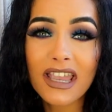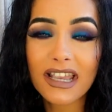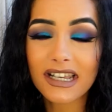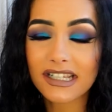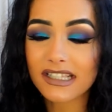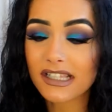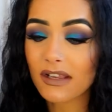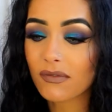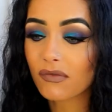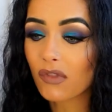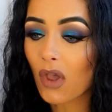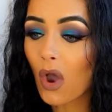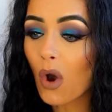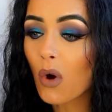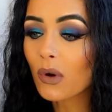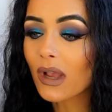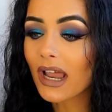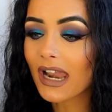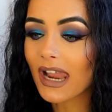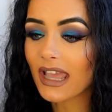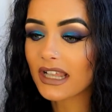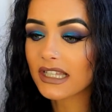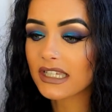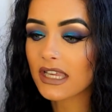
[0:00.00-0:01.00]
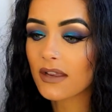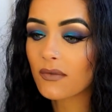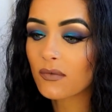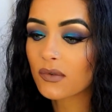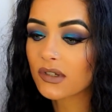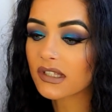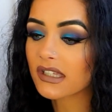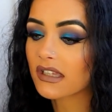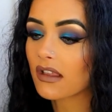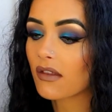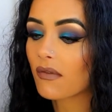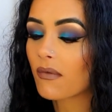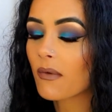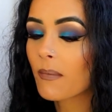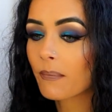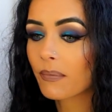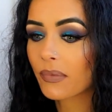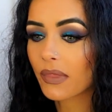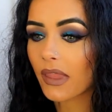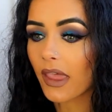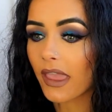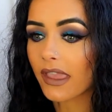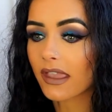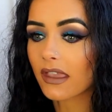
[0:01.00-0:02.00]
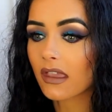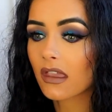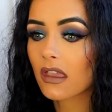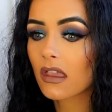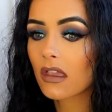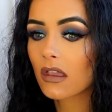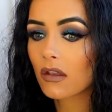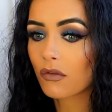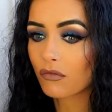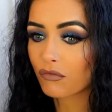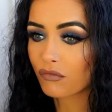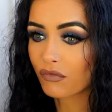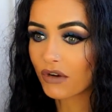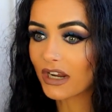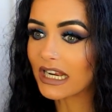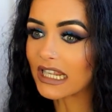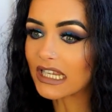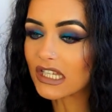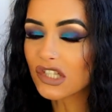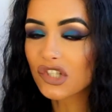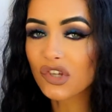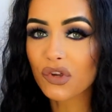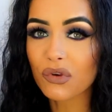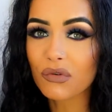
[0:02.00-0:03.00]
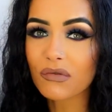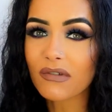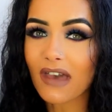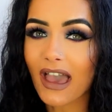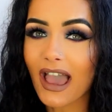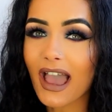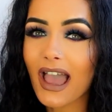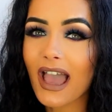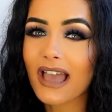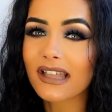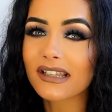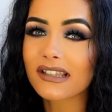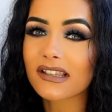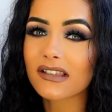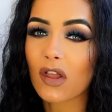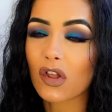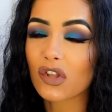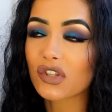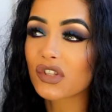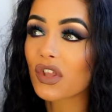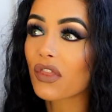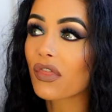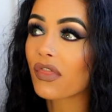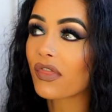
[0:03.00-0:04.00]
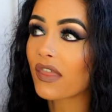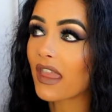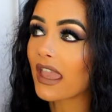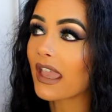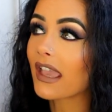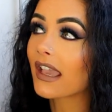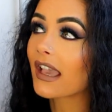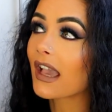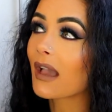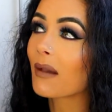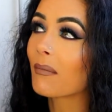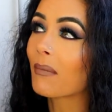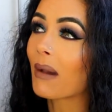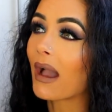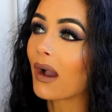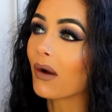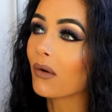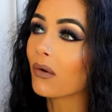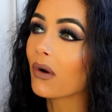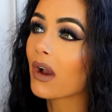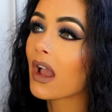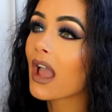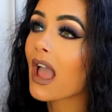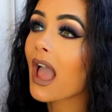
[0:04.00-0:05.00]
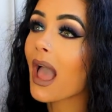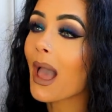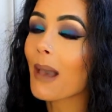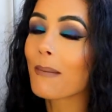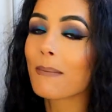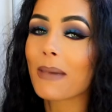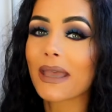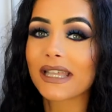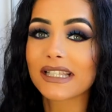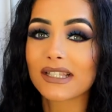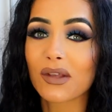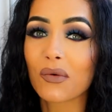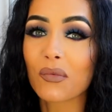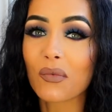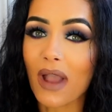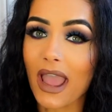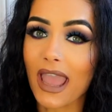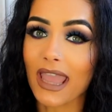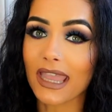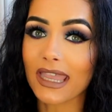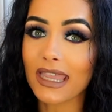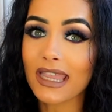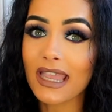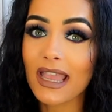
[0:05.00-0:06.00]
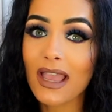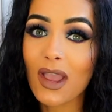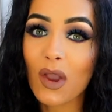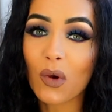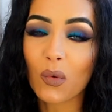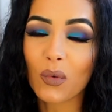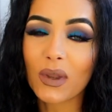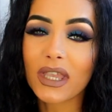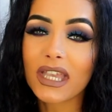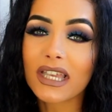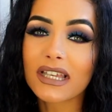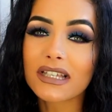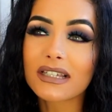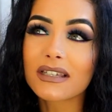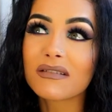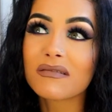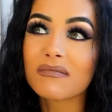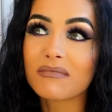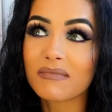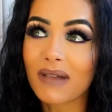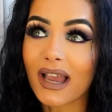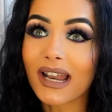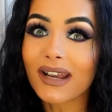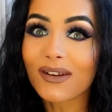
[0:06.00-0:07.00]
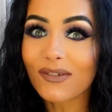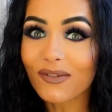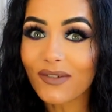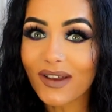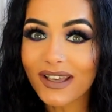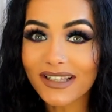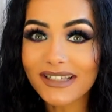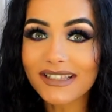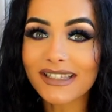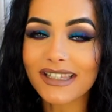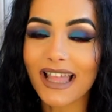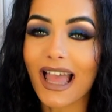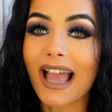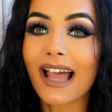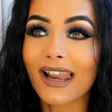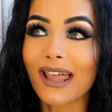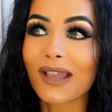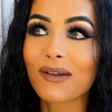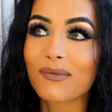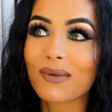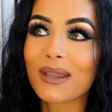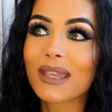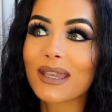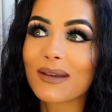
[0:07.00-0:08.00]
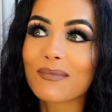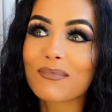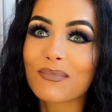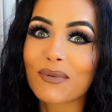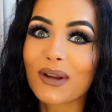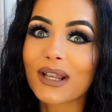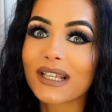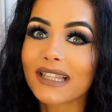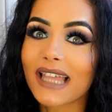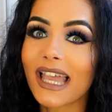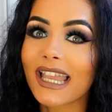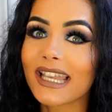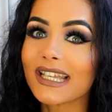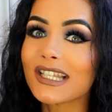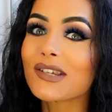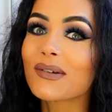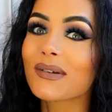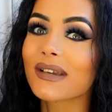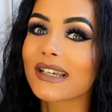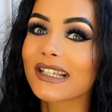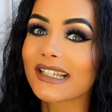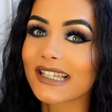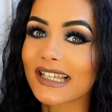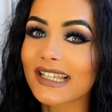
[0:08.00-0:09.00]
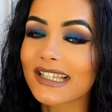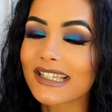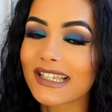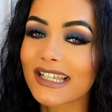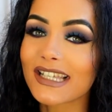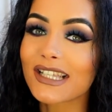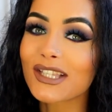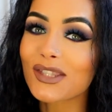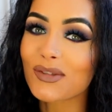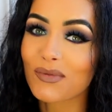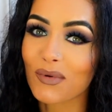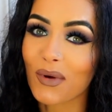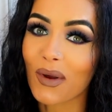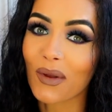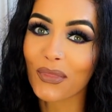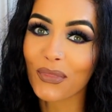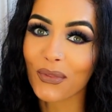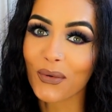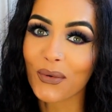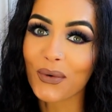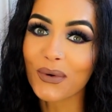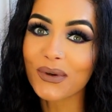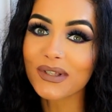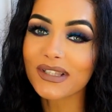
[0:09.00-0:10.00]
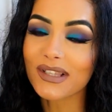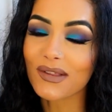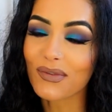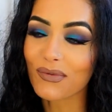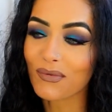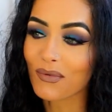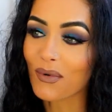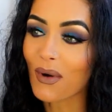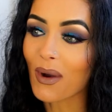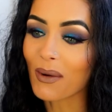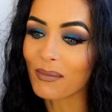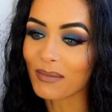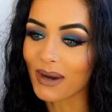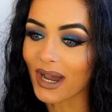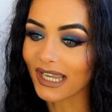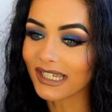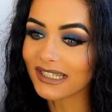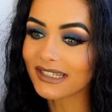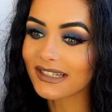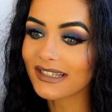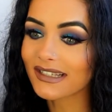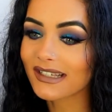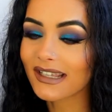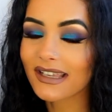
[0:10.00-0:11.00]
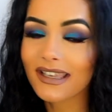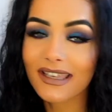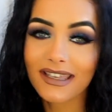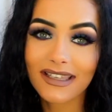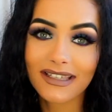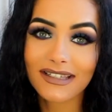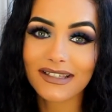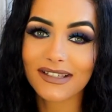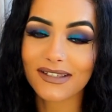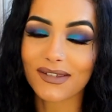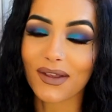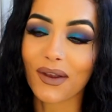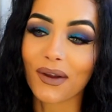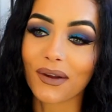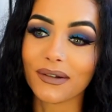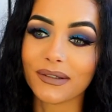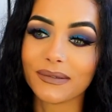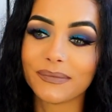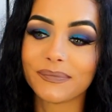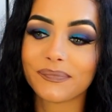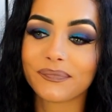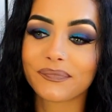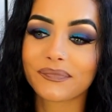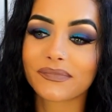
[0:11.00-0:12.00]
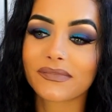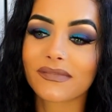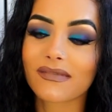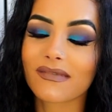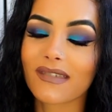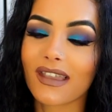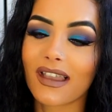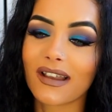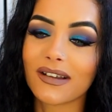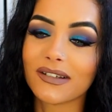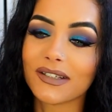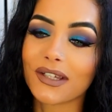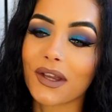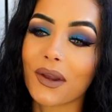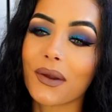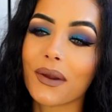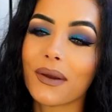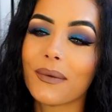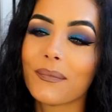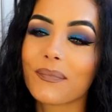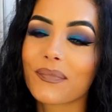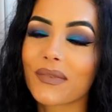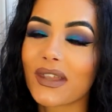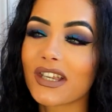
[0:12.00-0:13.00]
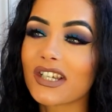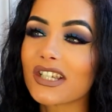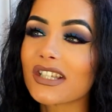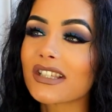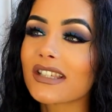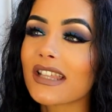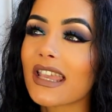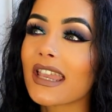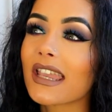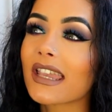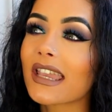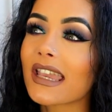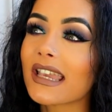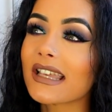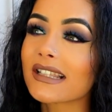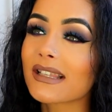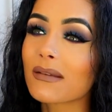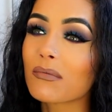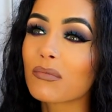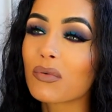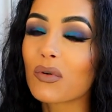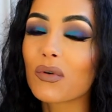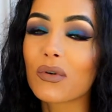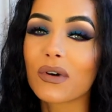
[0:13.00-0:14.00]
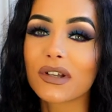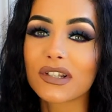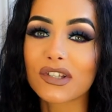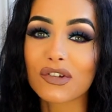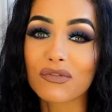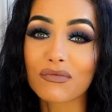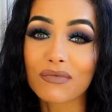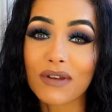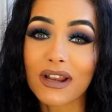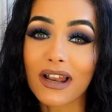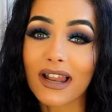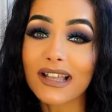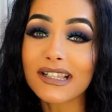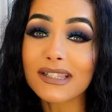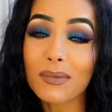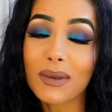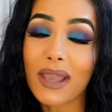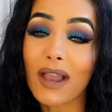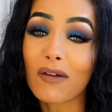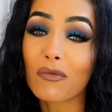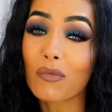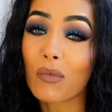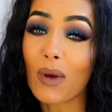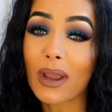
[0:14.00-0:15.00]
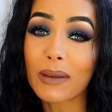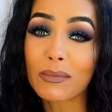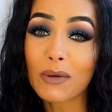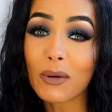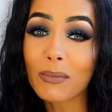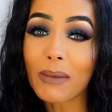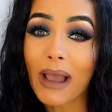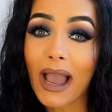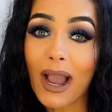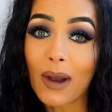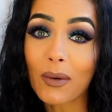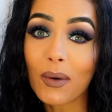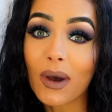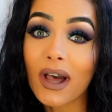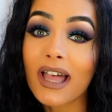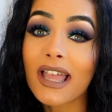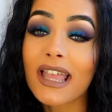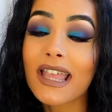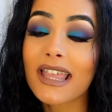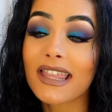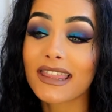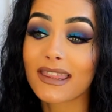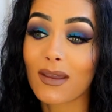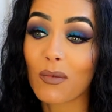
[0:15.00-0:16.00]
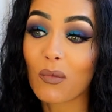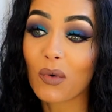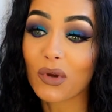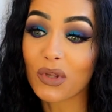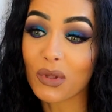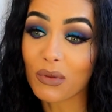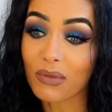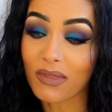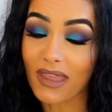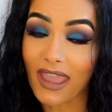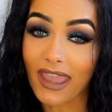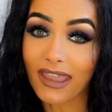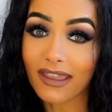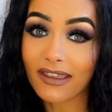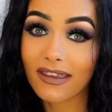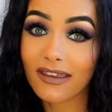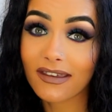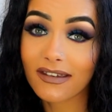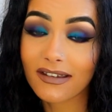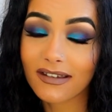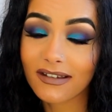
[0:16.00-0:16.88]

Because if the whole collective was to like really do that and start to think about a better way, we could manifest that like we could bring that into existence through our thoughts and through our minds so i don't know i just think it's important to realize that we have way more power than what you think